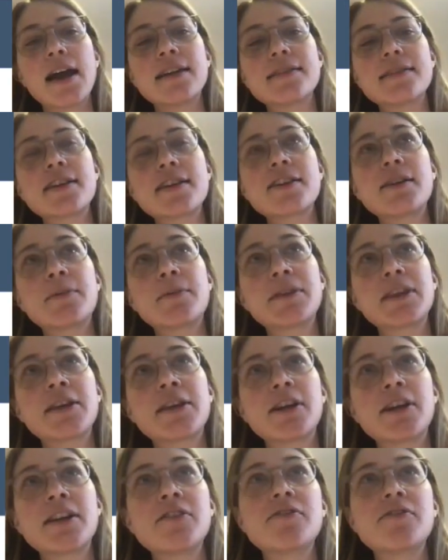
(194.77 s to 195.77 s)
And essentially what
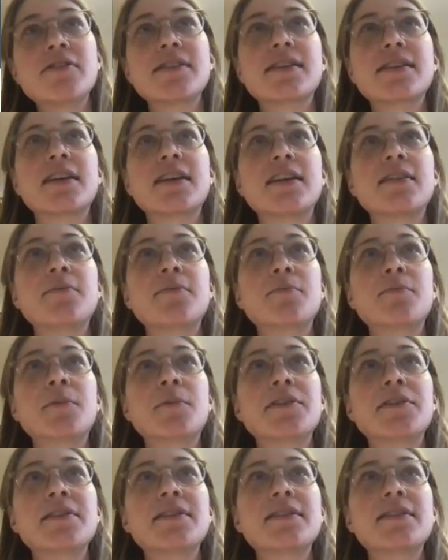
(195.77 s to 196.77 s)
they were interested in
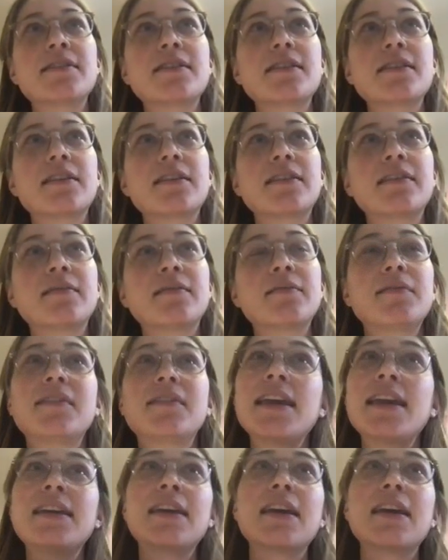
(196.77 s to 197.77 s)
was
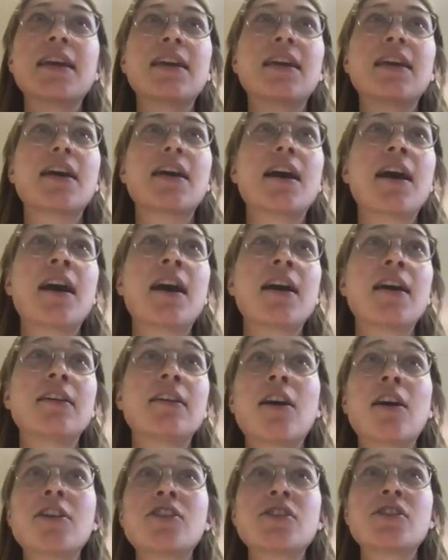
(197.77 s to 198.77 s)
taking
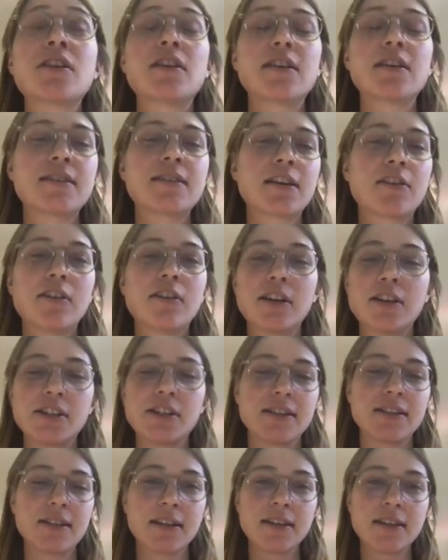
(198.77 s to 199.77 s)
large
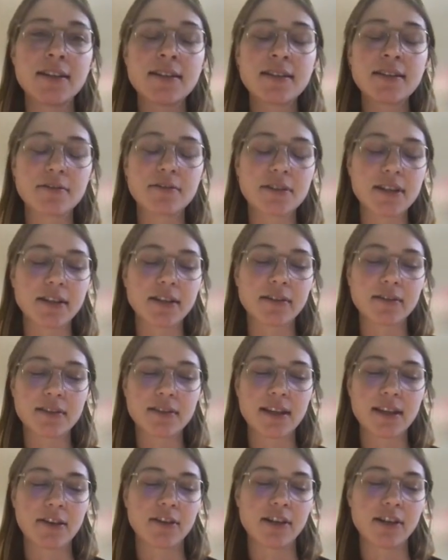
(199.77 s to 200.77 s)
psychology studies, or
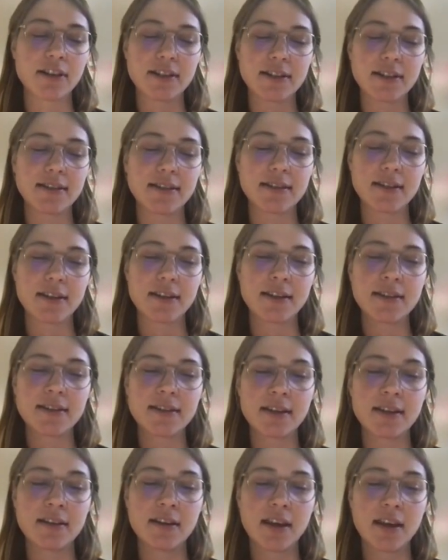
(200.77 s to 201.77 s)
psychologists in
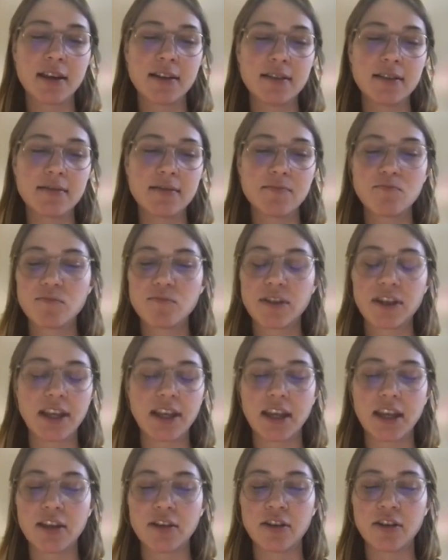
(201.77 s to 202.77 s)
studies, and
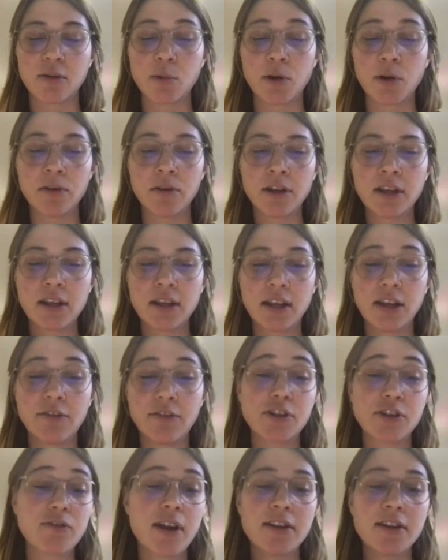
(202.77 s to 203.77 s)
thinking, well,
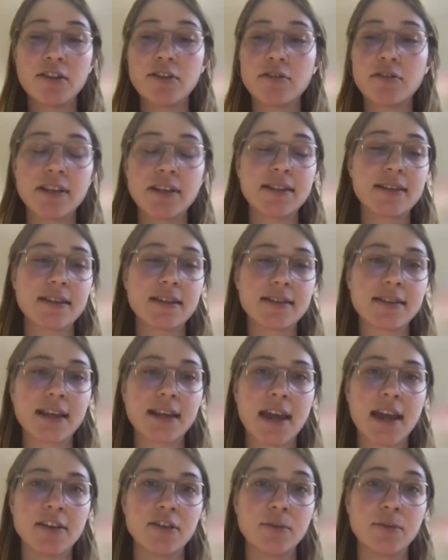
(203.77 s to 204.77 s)
if we try and do these studies
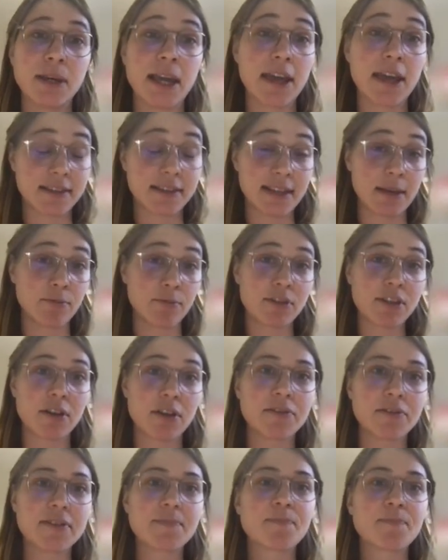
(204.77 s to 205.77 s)
again, do we get the same
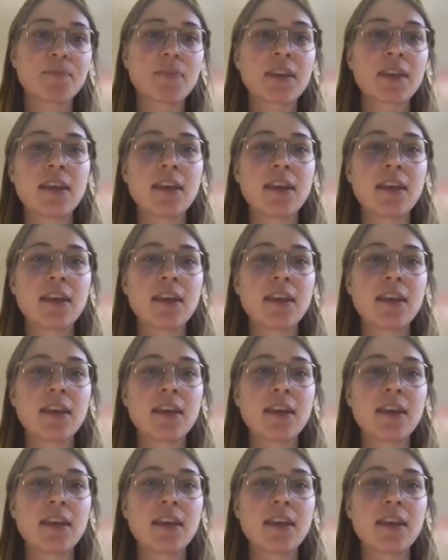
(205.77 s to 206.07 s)
results?